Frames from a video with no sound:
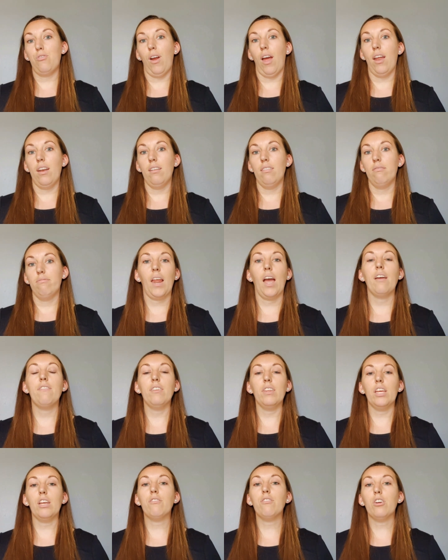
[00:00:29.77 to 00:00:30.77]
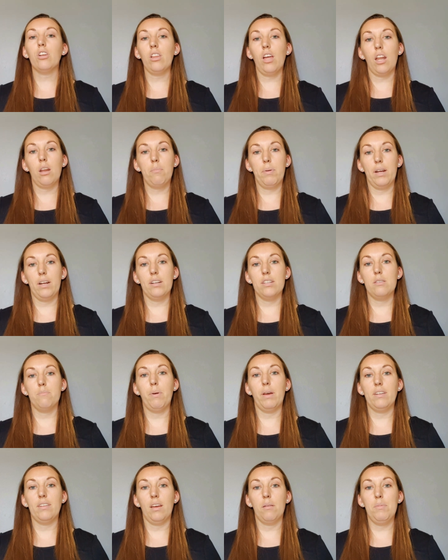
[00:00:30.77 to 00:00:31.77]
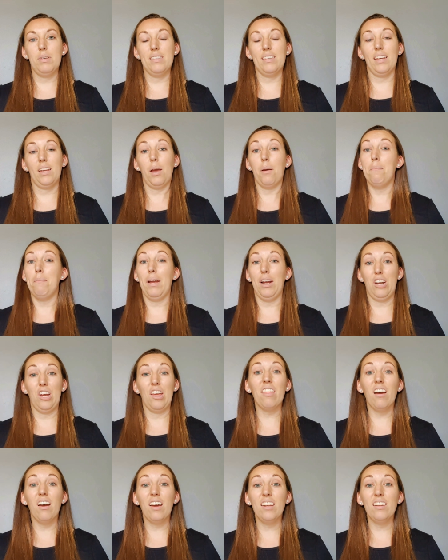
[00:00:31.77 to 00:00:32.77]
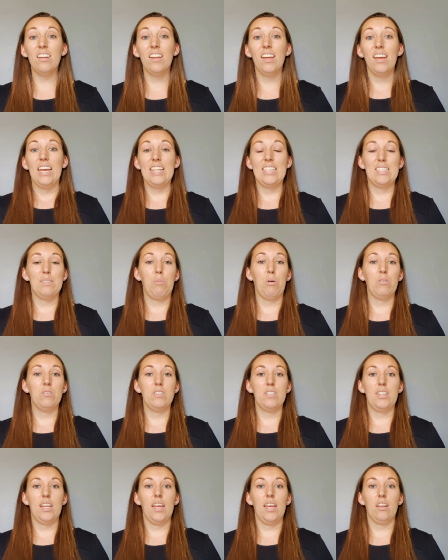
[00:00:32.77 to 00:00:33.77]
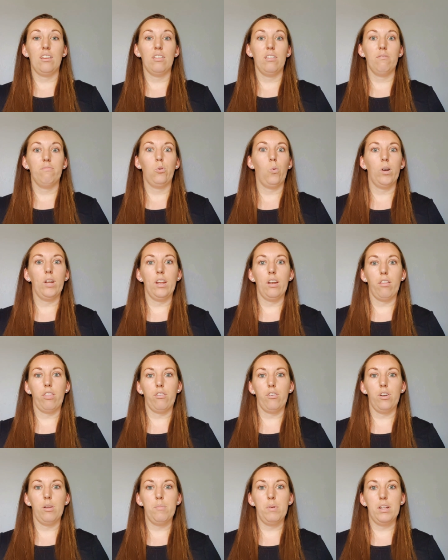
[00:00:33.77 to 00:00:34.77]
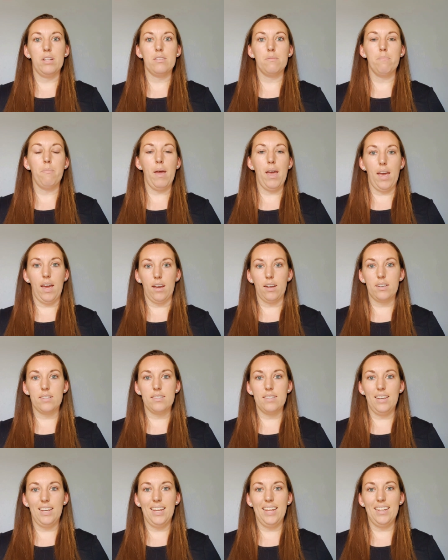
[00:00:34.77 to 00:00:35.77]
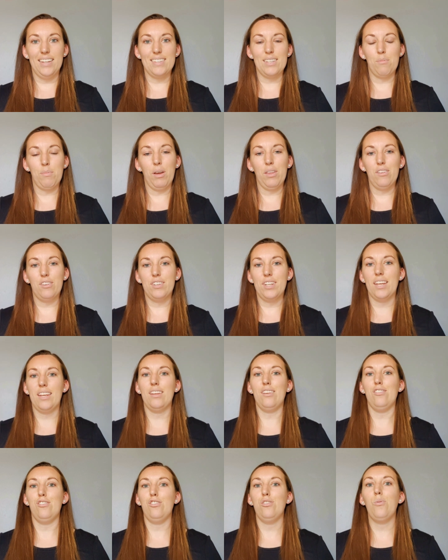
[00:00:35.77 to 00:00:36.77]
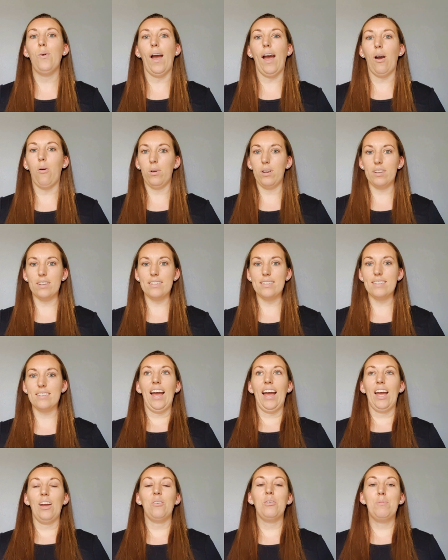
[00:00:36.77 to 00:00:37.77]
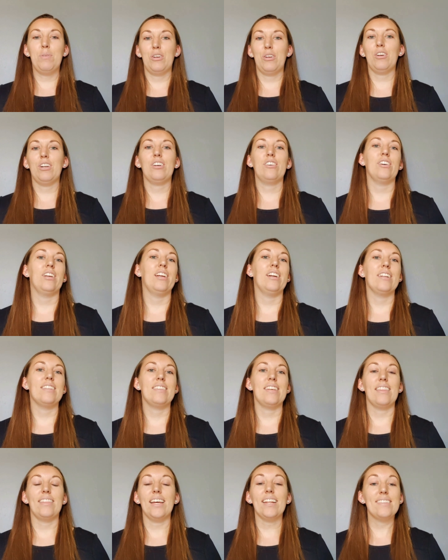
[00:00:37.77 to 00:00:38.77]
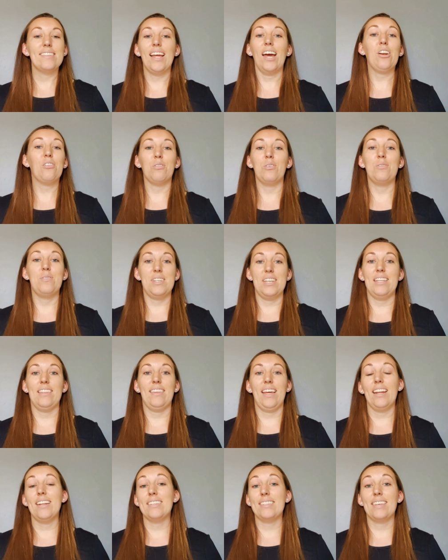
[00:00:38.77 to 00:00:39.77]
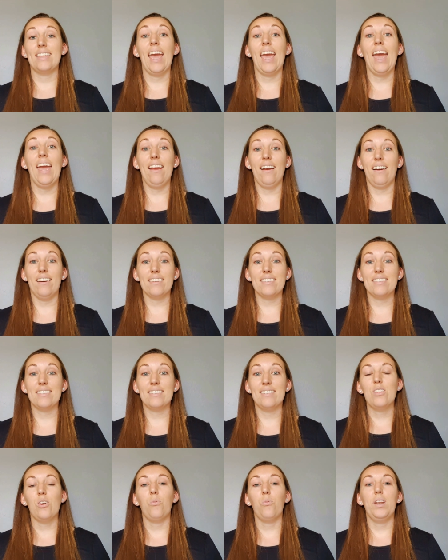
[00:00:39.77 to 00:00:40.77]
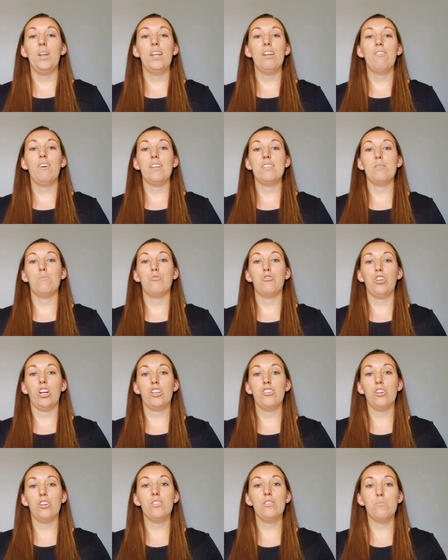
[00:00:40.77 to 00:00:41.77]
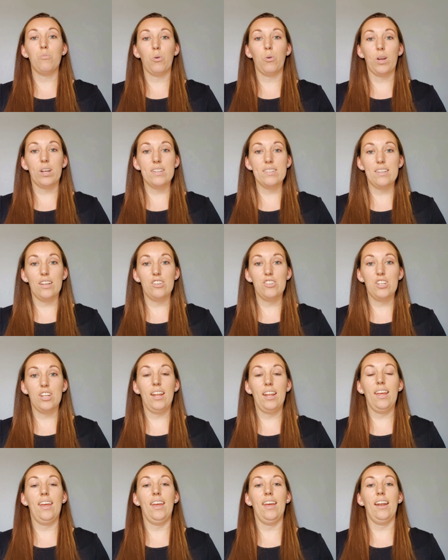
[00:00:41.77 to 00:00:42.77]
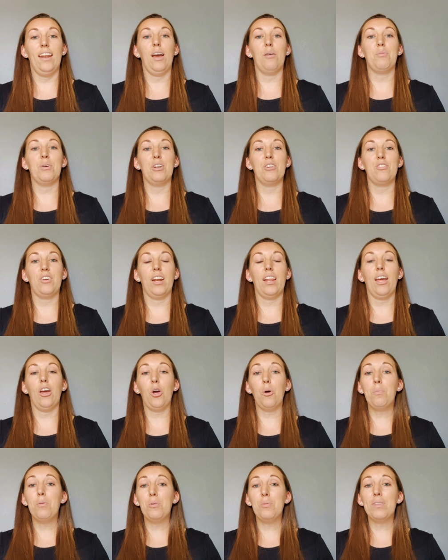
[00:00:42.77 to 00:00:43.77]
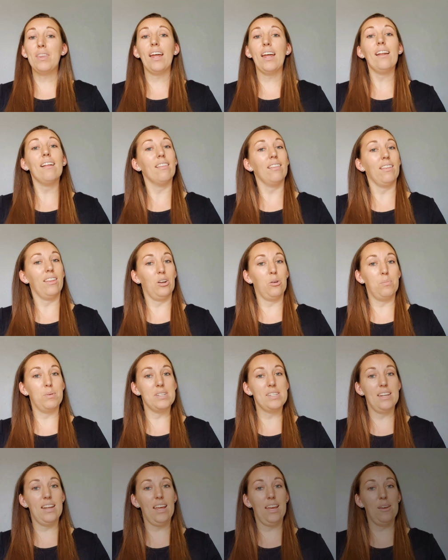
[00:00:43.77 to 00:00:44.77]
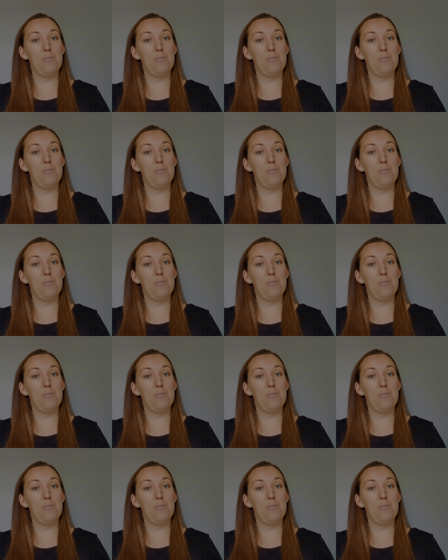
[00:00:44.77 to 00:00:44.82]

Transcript: we dread. I feel like for a lot of parents, bedtime is like a marathon. It's supposed to take 20 to 30 minutes max, and somehow they're taking two hours. I would be critical here and say that's not a routine, that is chaos. So we need to find some structure, some organization, and I'm going to try to help you with that a little bit